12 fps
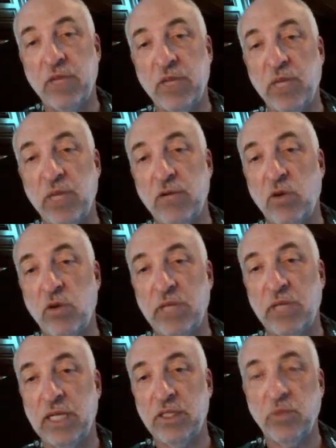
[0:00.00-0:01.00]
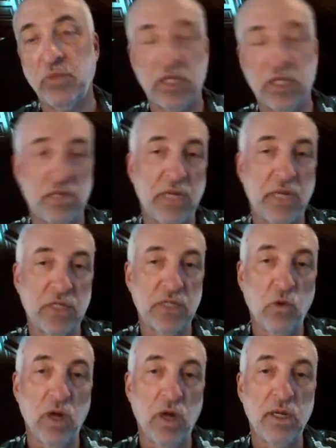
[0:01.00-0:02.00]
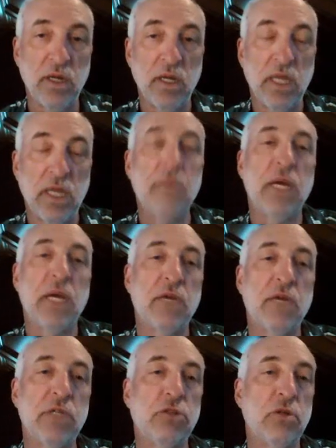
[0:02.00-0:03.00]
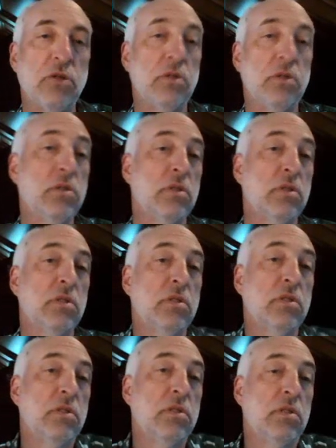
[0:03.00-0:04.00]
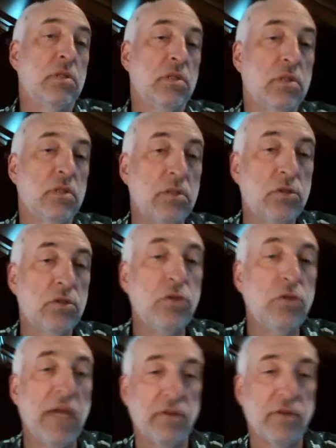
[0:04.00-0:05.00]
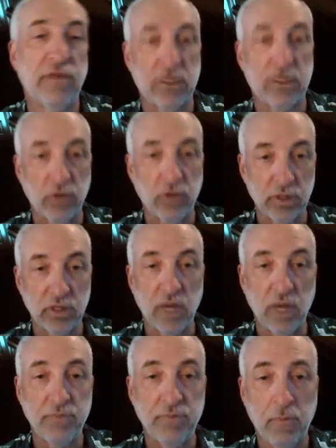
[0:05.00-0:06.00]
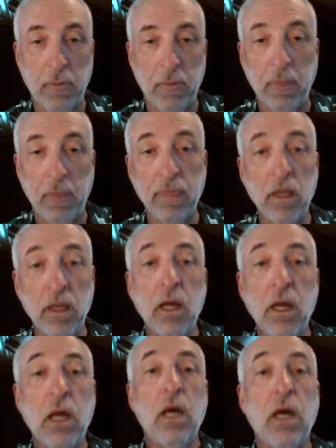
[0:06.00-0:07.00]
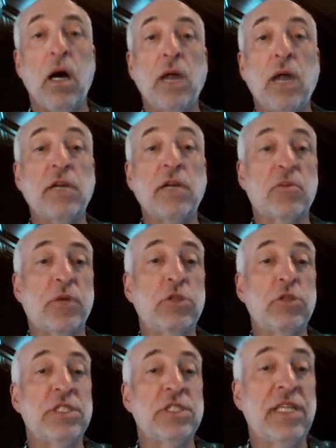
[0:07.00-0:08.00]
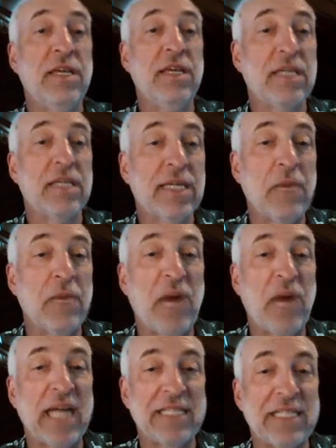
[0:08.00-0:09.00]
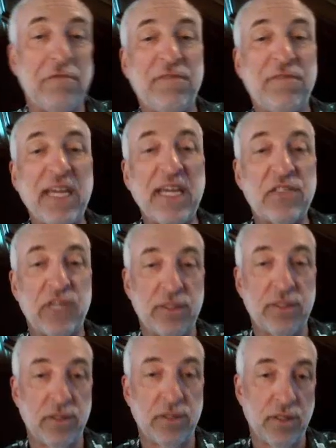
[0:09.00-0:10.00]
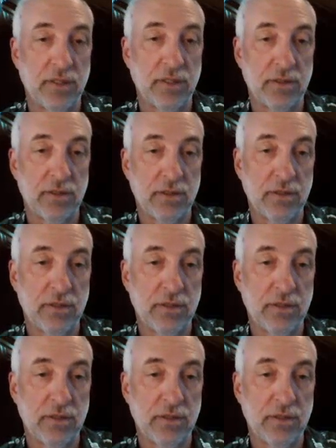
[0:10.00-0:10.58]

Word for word: Everything being normalized to plus or minus 1, my original two-level factorial design. Another approach is the composite face-centered